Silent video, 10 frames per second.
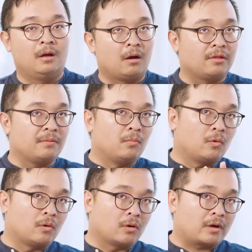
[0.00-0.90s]
are they
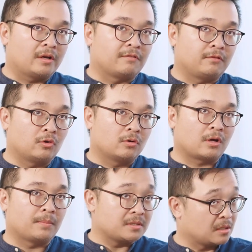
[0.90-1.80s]
more kind of local
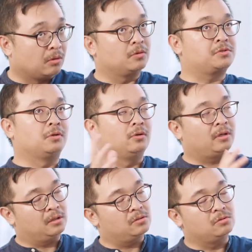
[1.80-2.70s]
companies that are also
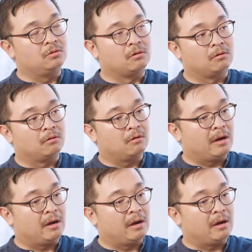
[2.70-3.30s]
looking to go